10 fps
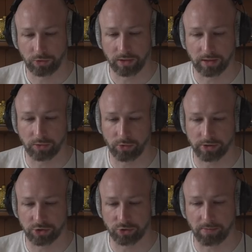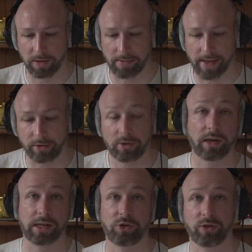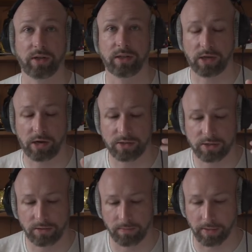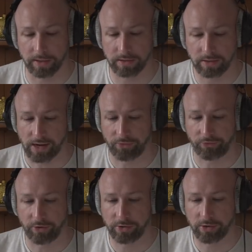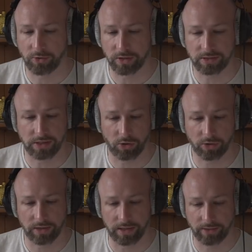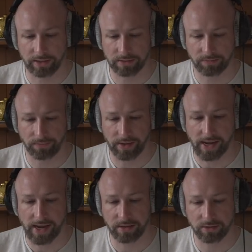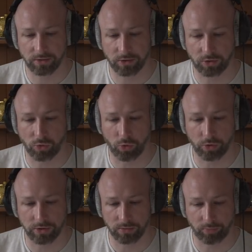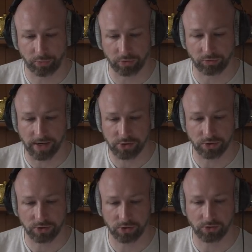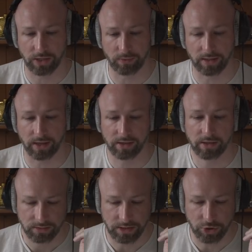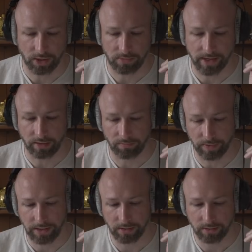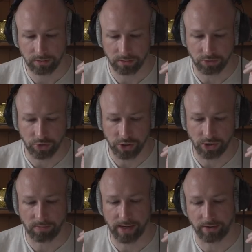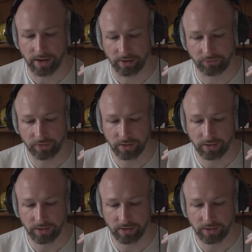can ignore the strumming pattern unless you're a guitarist, but down further you can see all the lyrics and the chord progression. So here we got C sharp minor, B, G sharp minor, F,